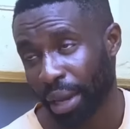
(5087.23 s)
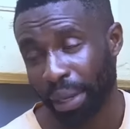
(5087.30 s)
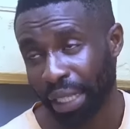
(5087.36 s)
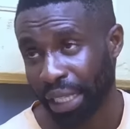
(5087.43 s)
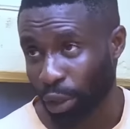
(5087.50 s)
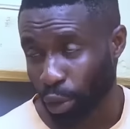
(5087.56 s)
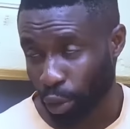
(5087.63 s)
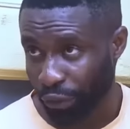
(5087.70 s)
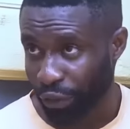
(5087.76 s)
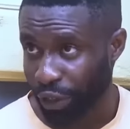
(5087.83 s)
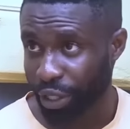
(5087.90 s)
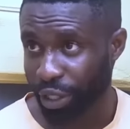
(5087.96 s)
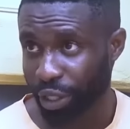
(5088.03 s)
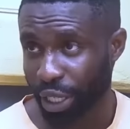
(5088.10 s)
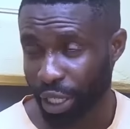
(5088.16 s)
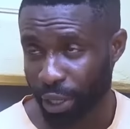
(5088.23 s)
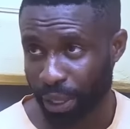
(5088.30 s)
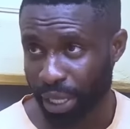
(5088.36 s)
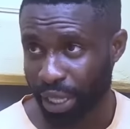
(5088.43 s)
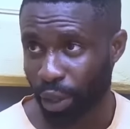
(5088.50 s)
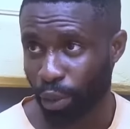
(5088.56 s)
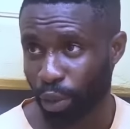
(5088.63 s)
Madam Gofit,
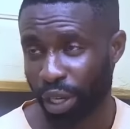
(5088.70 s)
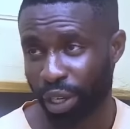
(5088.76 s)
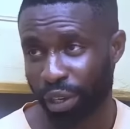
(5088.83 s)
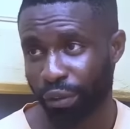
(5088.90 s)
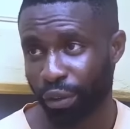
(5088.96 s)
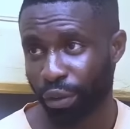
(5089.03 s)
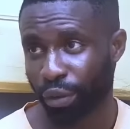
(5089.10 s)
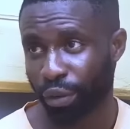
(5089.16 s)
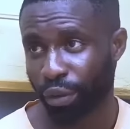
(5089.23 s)
explain that one, give you.